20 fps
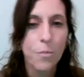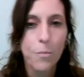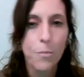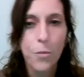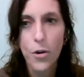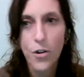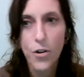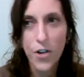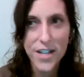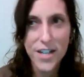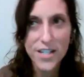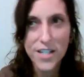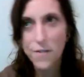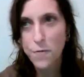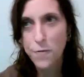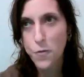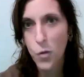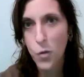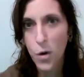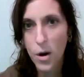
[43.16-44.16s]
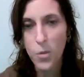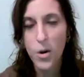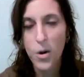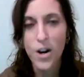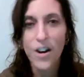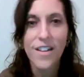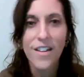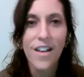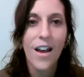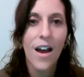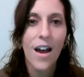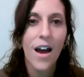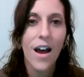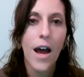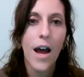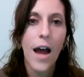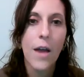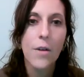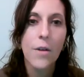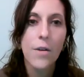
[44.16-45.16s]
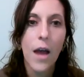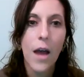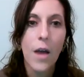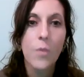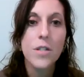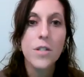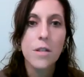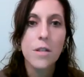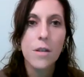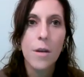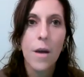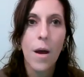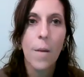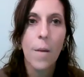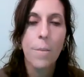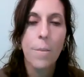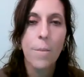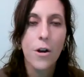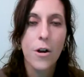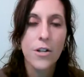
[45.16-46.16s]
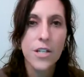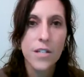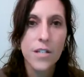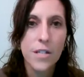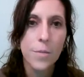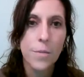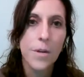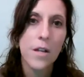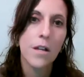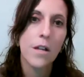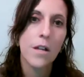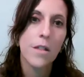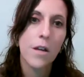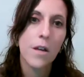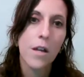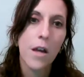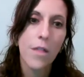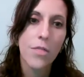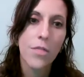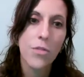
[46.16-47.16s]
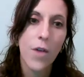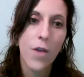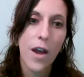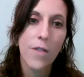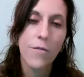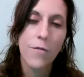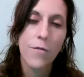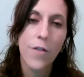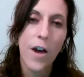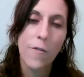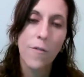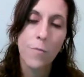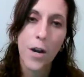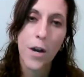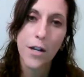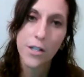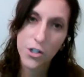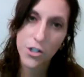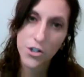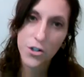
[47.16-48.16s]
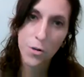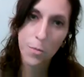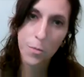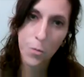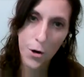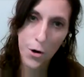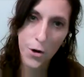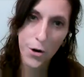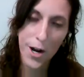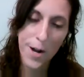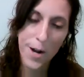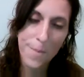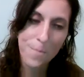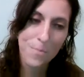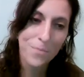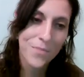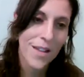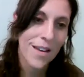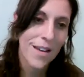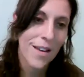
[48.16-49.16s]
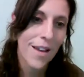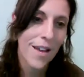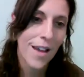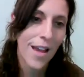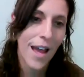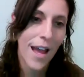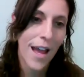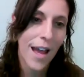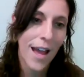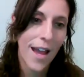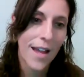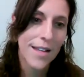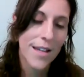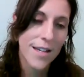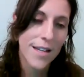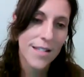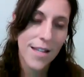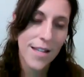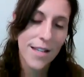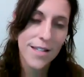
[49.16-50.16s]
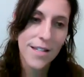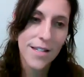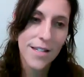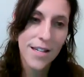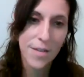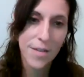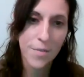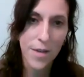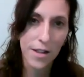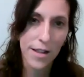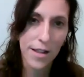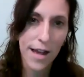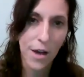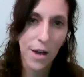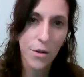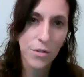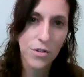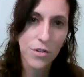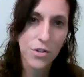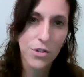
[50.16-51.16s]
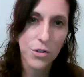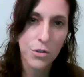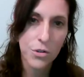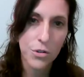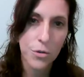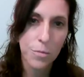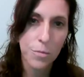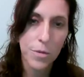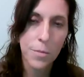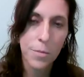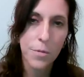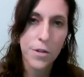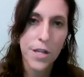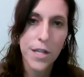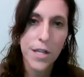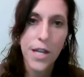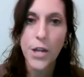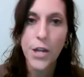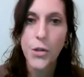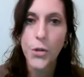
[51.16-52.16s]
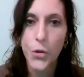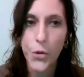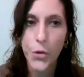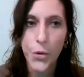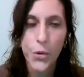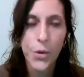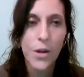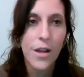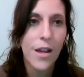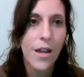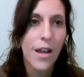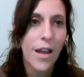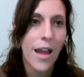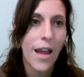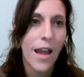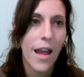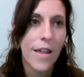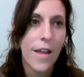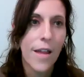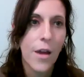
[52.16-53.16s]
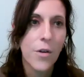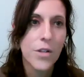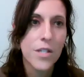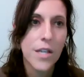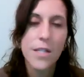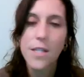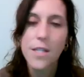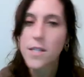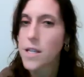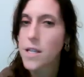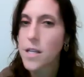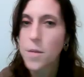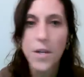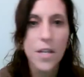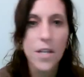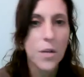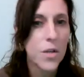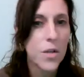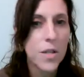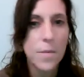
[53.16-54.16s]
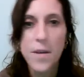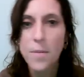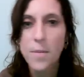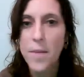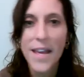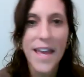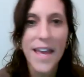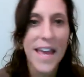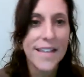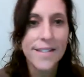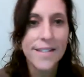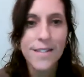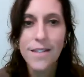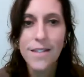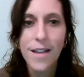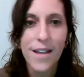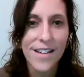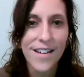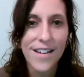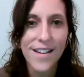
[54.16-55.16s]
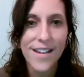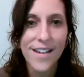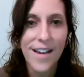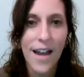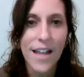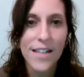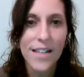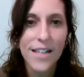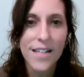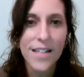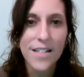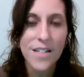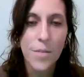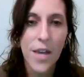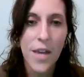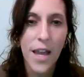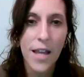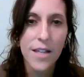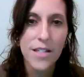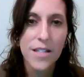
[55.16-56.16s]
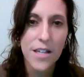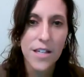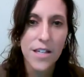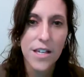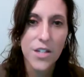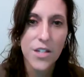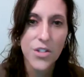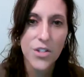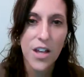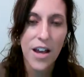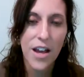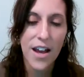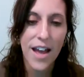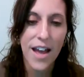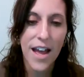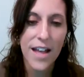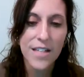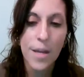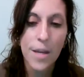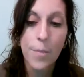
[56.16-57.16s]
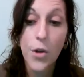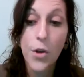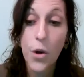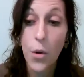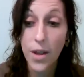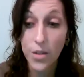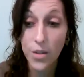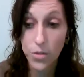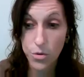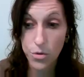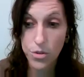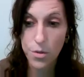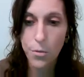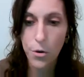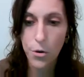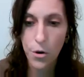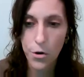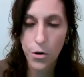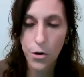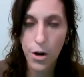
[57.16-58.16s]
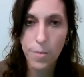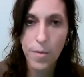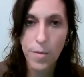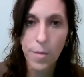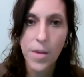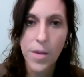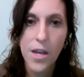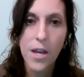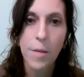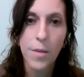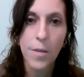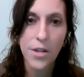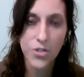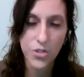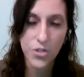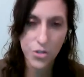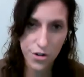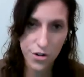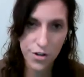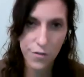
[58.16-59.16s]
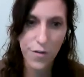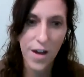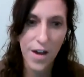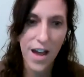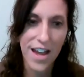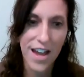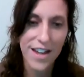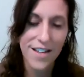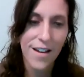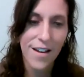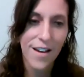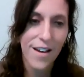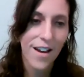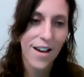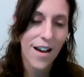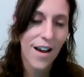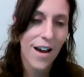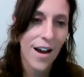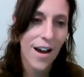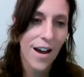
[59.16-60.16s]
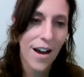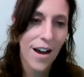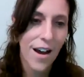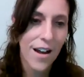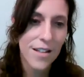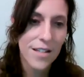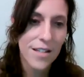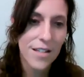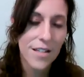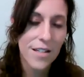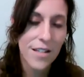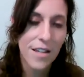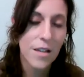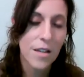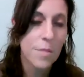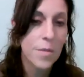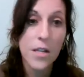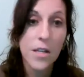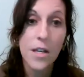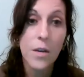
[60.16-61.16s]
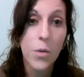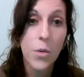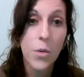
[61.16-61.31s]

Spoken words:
progressing forward, I was a participant in the Gut Thrive in 5 practitioner program. And I sent an email out to people that I knew. And I was like, does anybody want to be my case study? I need some case studies as I'm going through the program and becoming certified. Does anybody